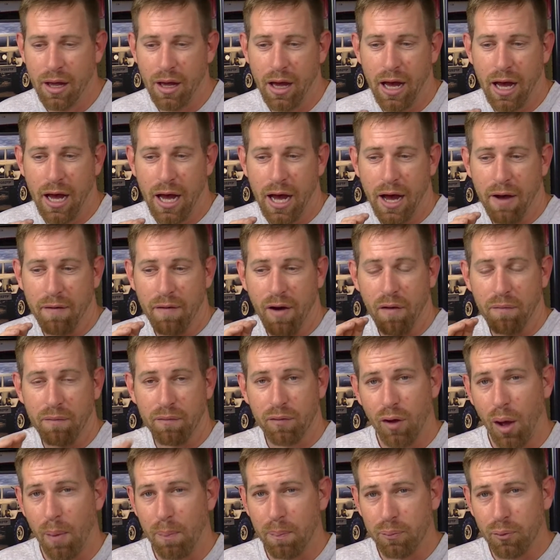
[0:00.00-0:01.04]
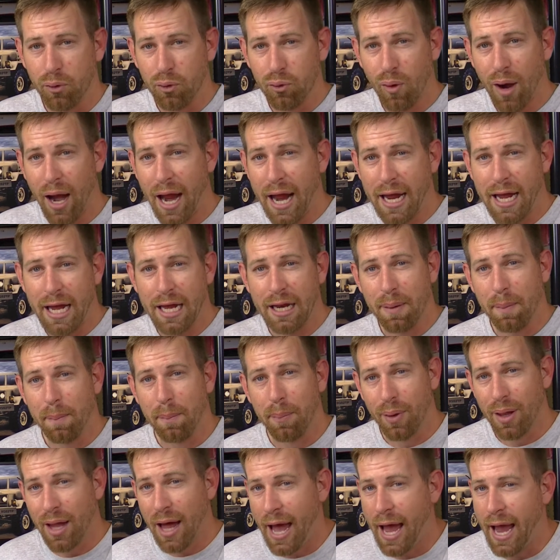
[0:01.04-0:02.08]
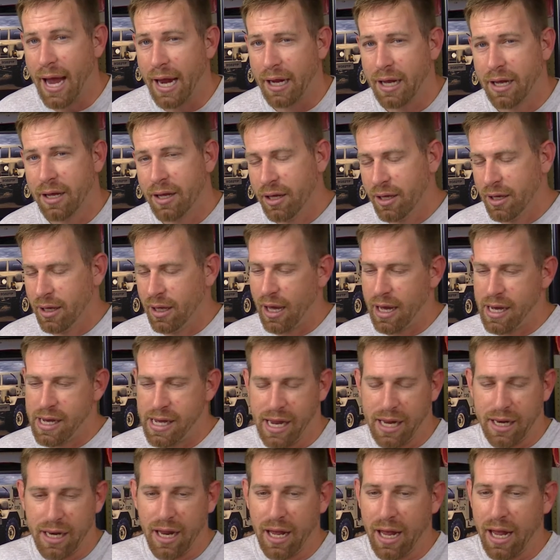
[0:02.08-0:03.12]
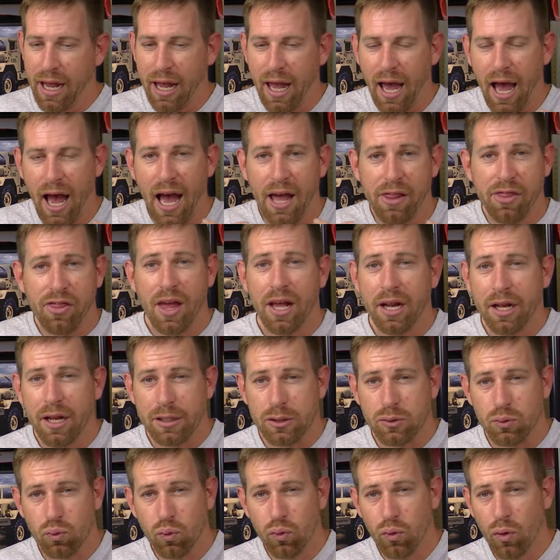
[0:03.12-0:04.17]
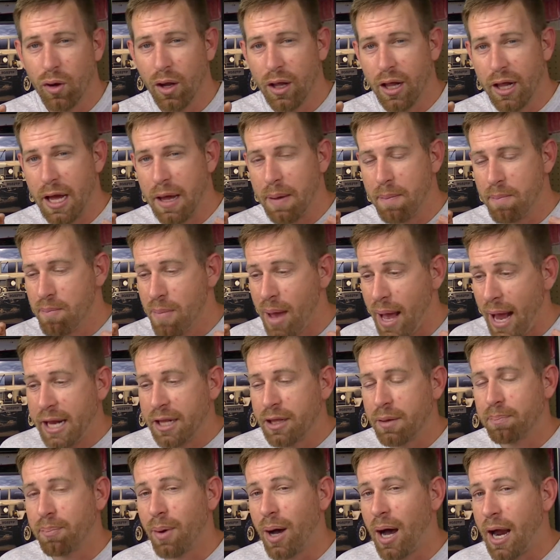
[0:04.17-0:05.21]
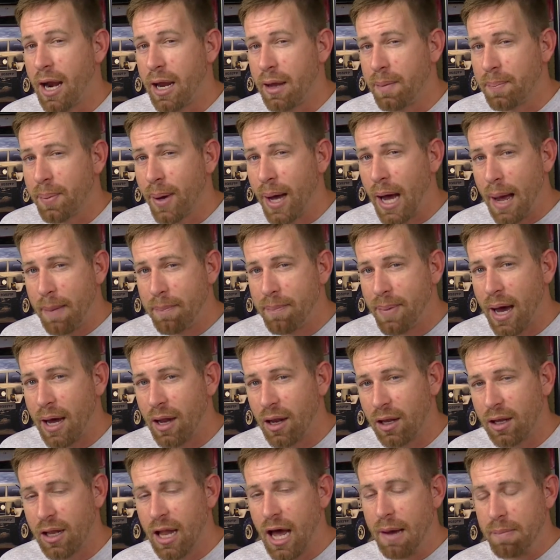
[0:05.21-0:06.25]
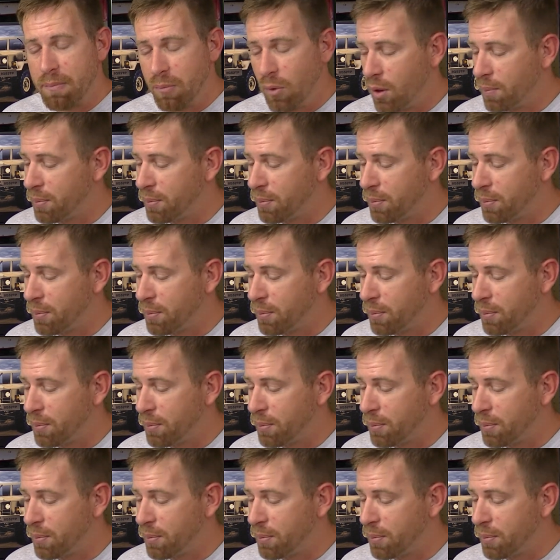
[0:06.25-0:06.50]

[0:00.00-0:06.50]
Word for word: uh, of, a gray and a black. And I think this really made the body pop out a lot more